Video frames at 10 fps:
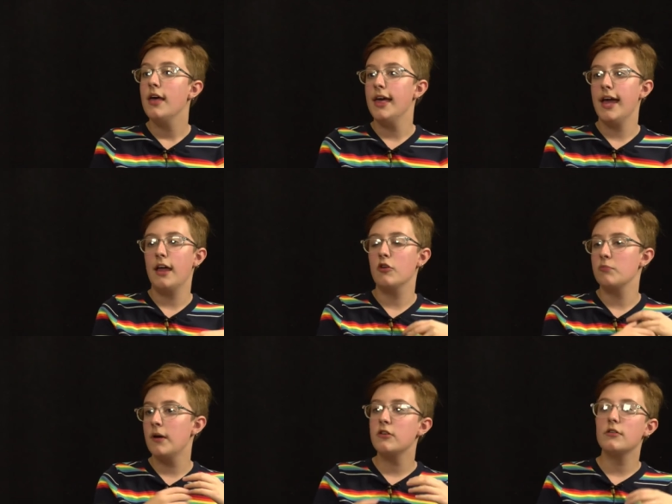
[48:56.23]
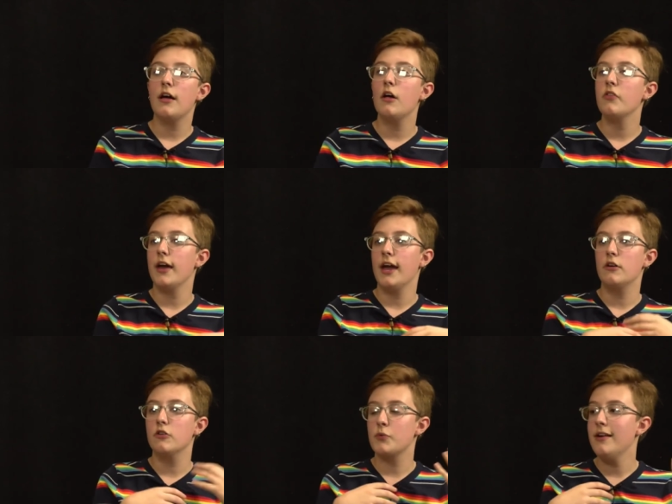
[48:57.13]
It handles mental health. It
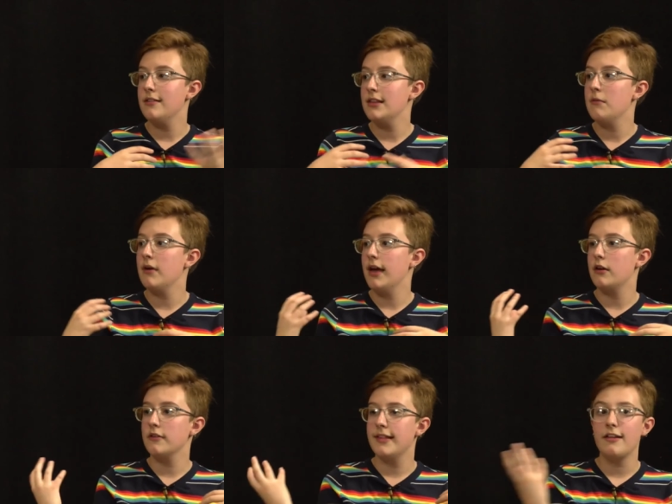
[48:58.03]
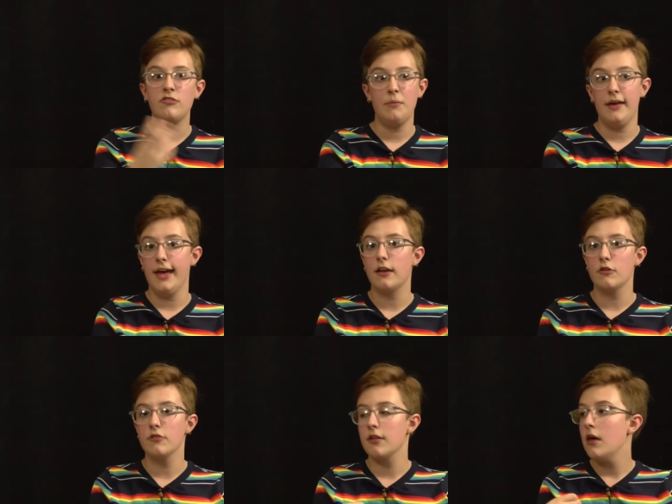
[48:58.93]
handles racism. It handles sexism. It
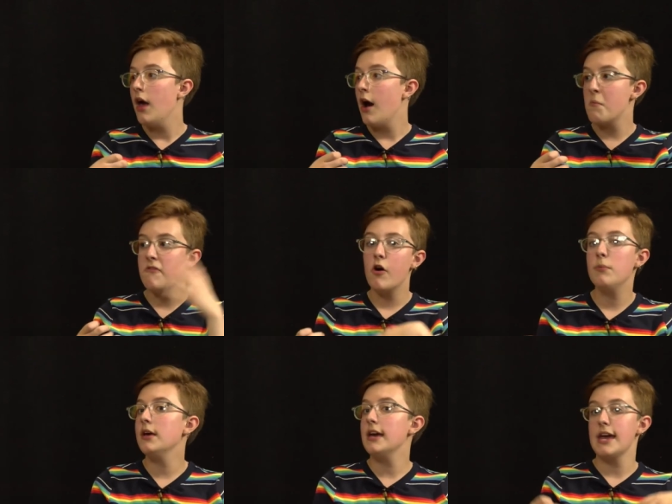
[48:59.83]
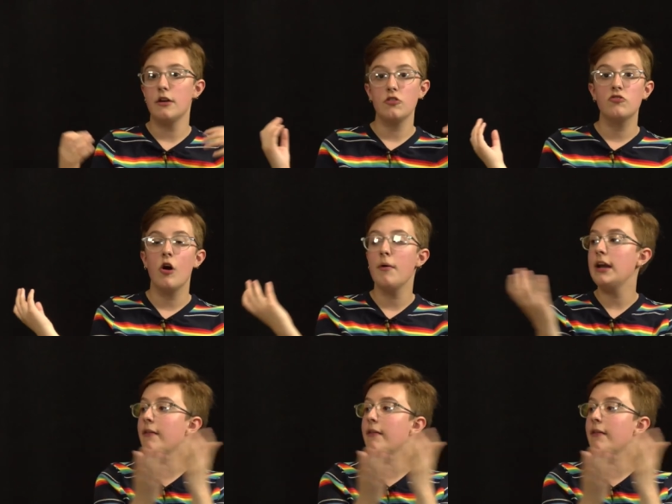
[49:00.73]
handles homophobia. It handles so many of